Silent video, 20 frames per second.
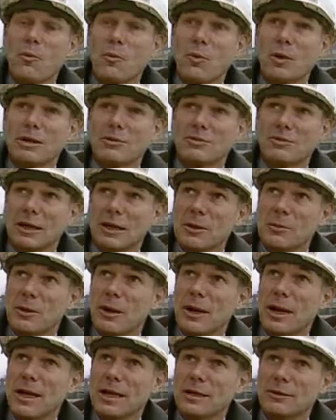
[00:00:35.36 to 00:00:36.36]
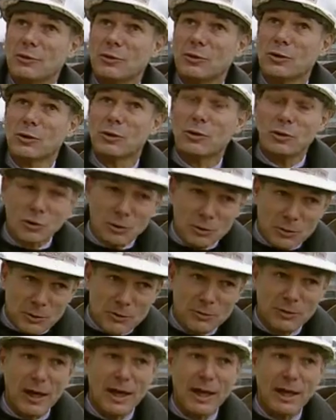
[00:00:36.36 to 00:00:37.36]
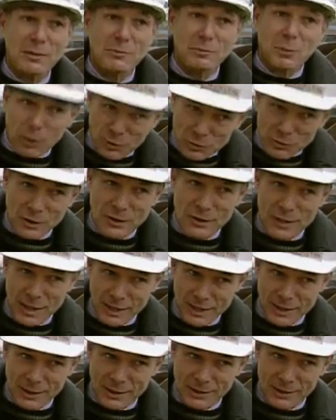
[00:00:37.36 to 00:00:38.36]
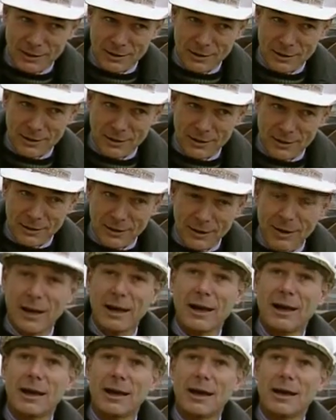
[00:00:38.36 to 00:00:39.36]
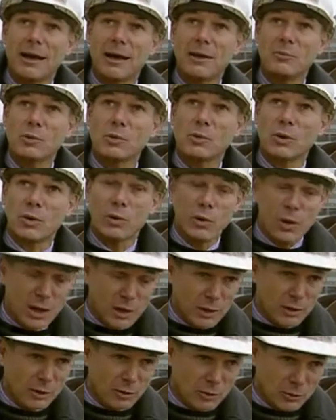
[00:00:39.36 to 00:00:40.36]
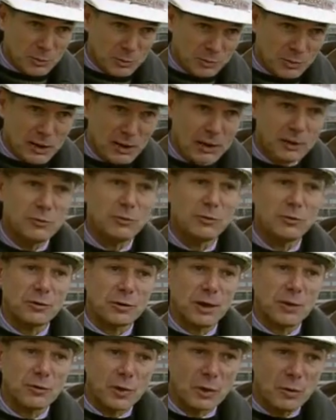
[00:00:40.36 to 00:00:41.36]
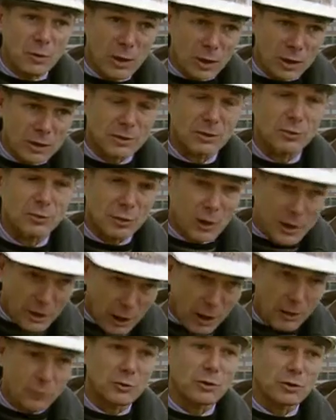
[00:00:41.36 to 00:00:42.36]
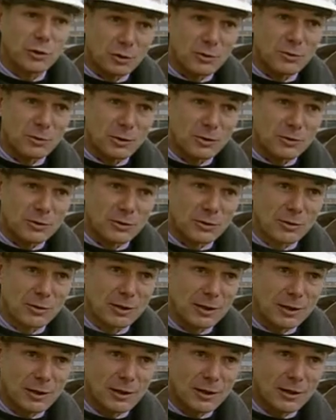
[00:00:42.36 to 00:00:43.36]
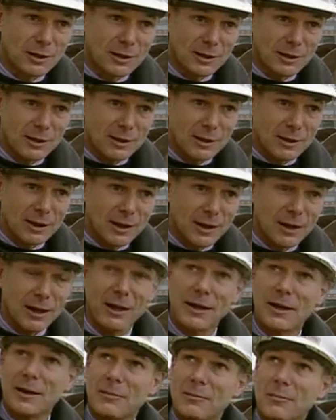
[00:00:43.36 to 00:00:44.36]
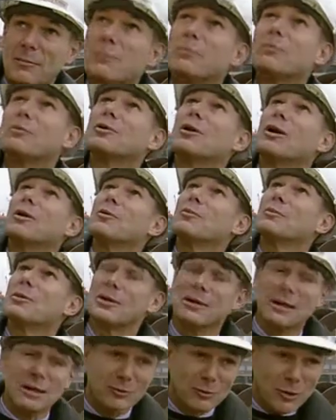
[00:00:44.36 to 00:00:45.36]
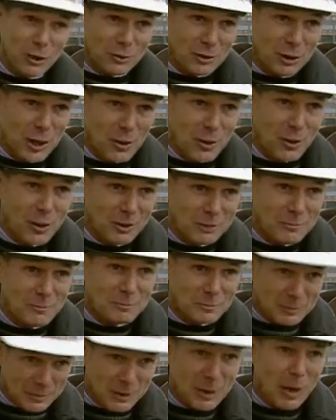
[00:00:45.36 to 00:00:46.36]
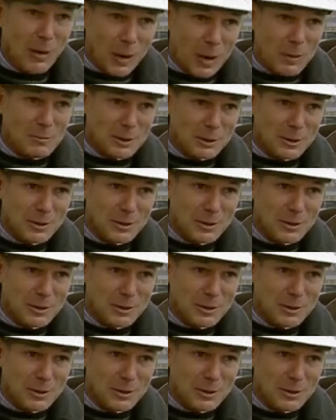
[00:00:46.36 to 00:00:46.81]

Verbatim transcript: We celebrate Christmas Day and Boxing Day. Uh, but we work Christmas Eve and we work straight after Christmas. Um, you know, the building's got to go on, go up.